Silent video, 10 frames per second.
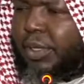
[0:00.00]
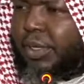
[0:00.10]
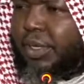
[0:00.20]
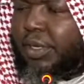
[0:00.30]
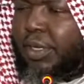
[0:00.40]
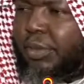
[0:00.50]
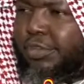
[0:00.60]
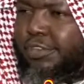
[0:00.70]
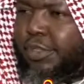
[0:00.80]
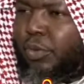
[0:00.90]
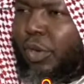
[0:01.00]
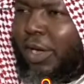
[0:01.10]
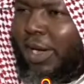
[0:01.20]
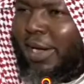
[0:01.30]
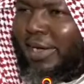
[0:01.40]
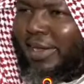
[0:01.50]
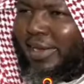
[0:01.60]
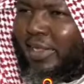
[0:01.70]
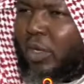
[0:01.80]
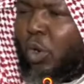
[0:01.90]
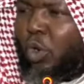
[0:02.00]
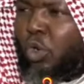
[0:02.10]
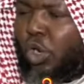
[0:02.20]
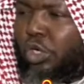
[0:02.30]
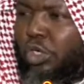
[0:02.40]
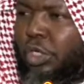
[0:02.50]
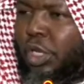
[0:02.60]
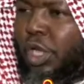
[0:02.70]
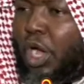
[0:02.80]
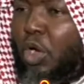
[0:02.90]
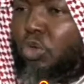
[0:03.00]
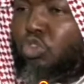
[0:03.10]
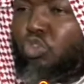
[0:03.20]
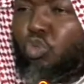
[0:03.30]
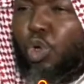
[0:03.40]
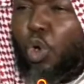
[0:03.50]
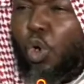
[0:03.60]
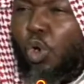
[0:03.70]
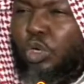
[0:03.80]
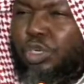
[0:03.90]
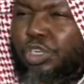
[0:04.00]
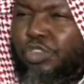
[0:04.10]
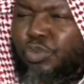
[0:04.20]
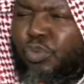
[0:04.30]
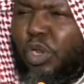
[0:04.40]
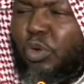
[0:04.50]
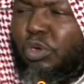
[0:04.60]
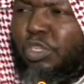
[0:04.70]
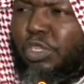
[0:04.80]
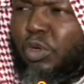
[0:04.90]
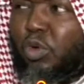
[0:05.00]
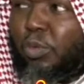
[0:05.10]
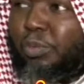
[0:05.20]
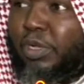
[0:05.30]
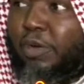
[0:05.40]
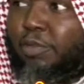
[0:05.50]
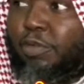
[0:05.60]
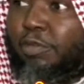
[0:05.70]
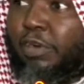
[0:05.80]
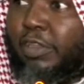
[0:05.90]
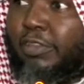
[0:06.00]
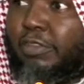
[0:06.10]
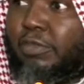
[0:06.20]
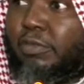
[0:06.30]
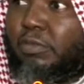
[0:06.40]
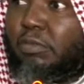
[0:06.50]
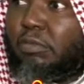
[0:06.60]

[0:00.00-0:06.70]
Khidewi say wanna agree or not, I go throw all this wanna ruling, then go bring them from France.